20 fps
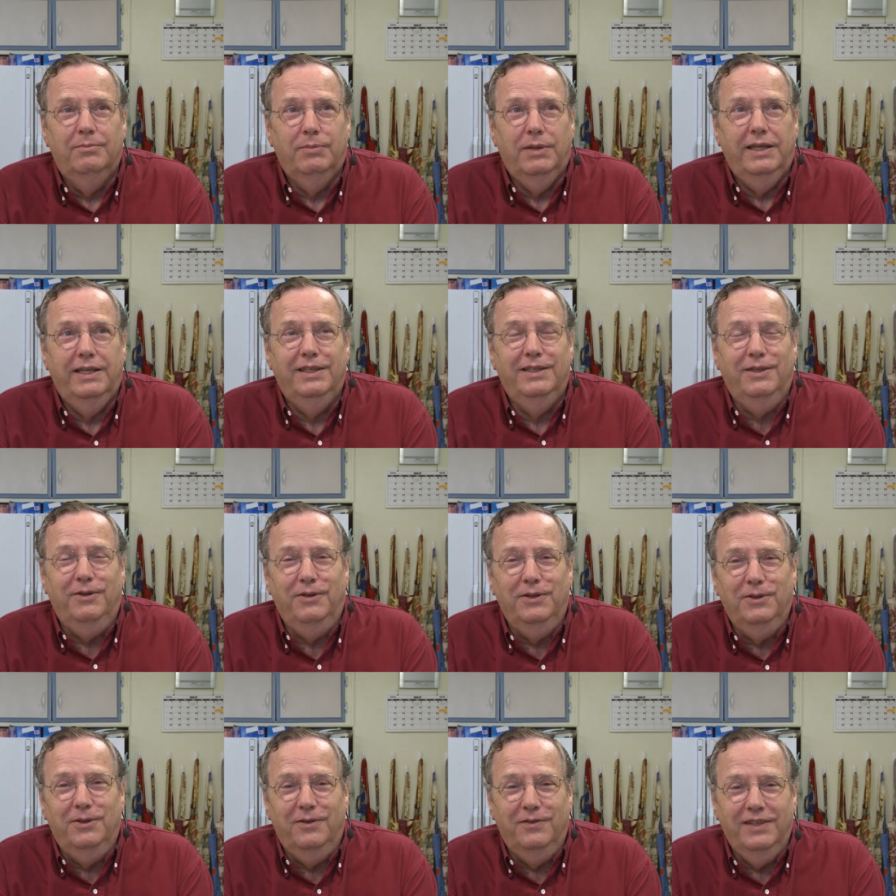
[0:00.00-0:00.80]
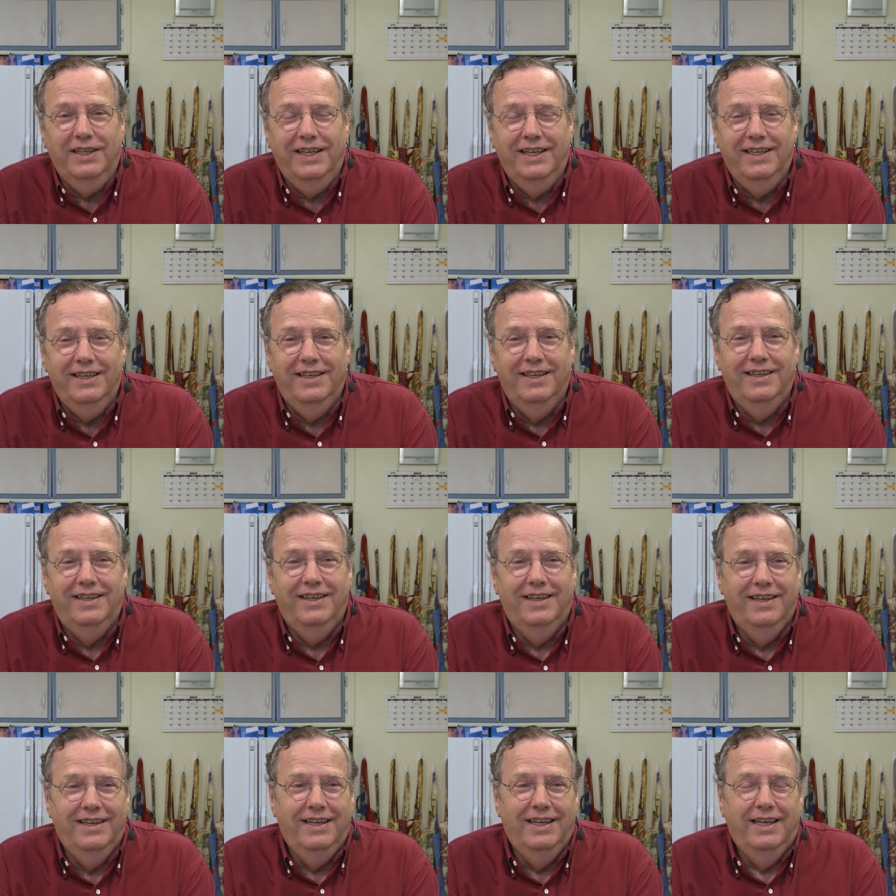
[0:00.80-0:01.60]
Plane going overhead.
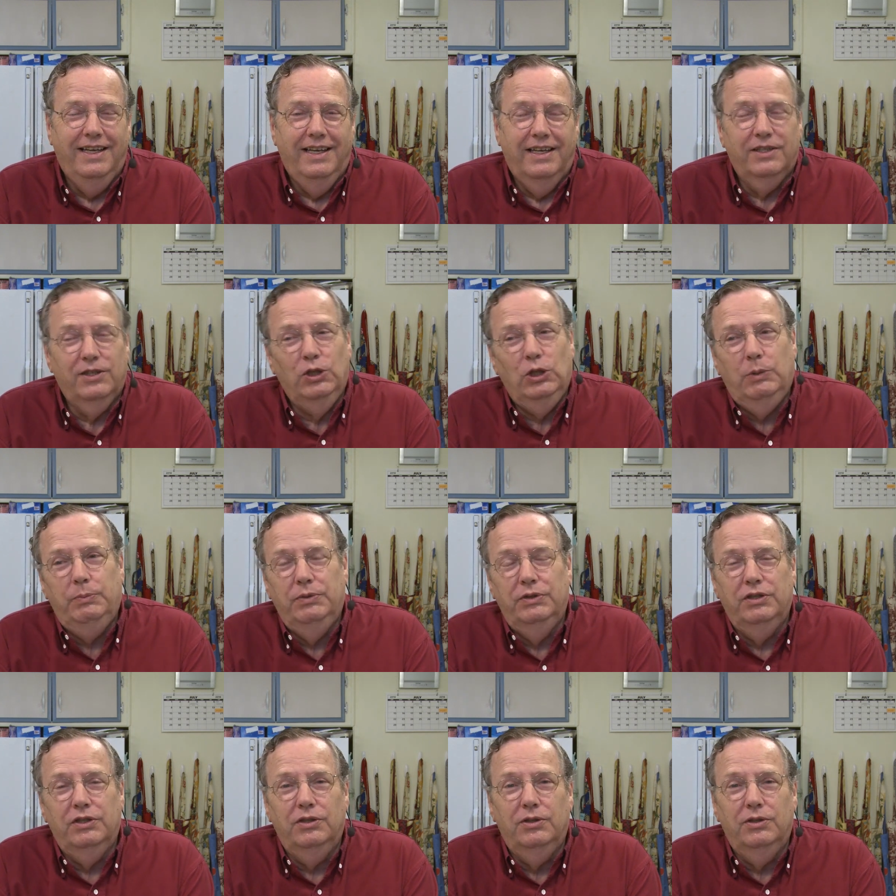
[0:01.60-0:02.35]
Should open the